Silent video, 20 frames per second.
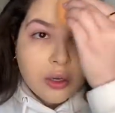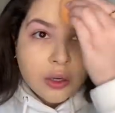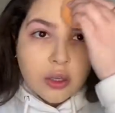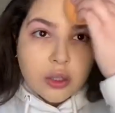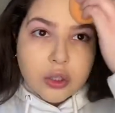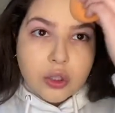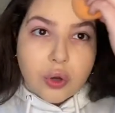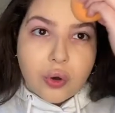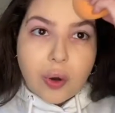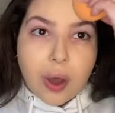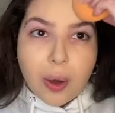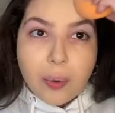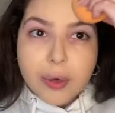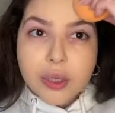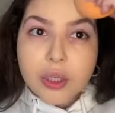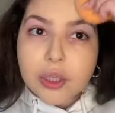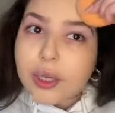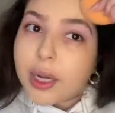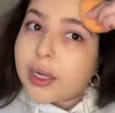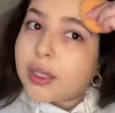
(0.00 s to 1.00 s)
So how are
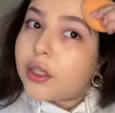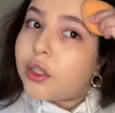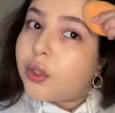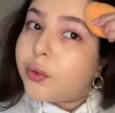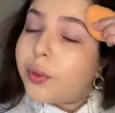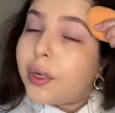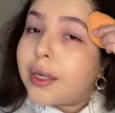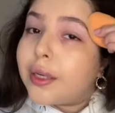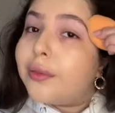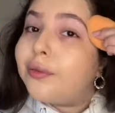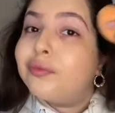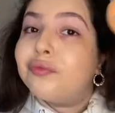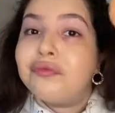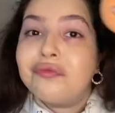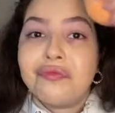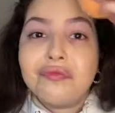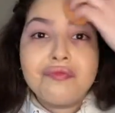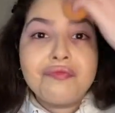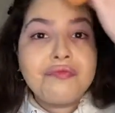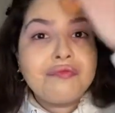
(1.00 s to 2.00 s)
you guys doing
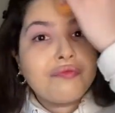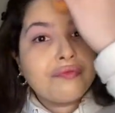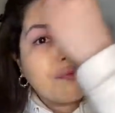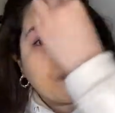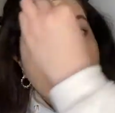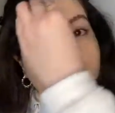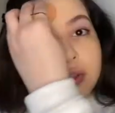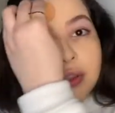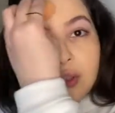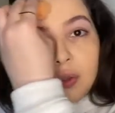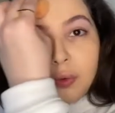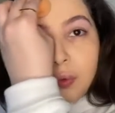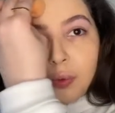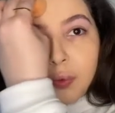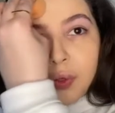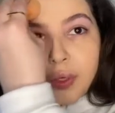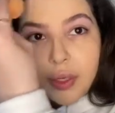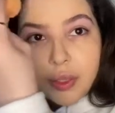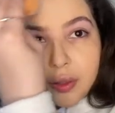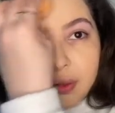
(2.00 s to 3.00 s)

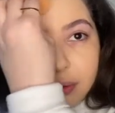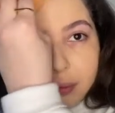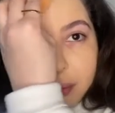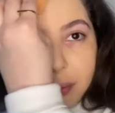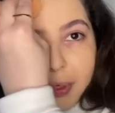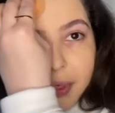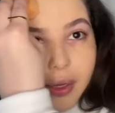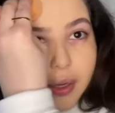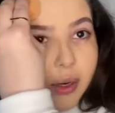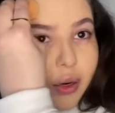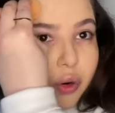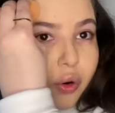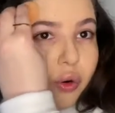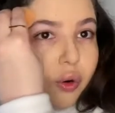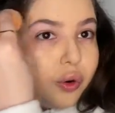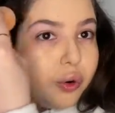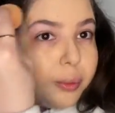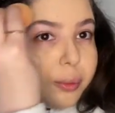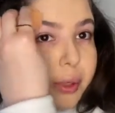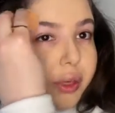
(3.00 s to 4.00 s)
with being at
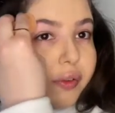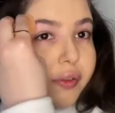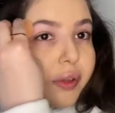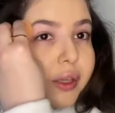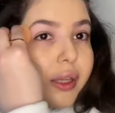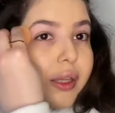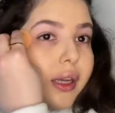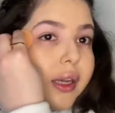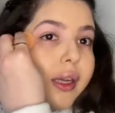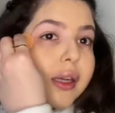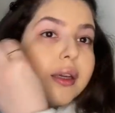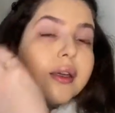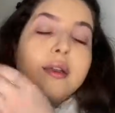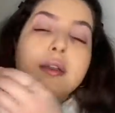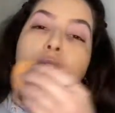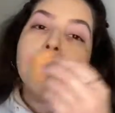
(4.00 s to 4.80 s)
home and everything?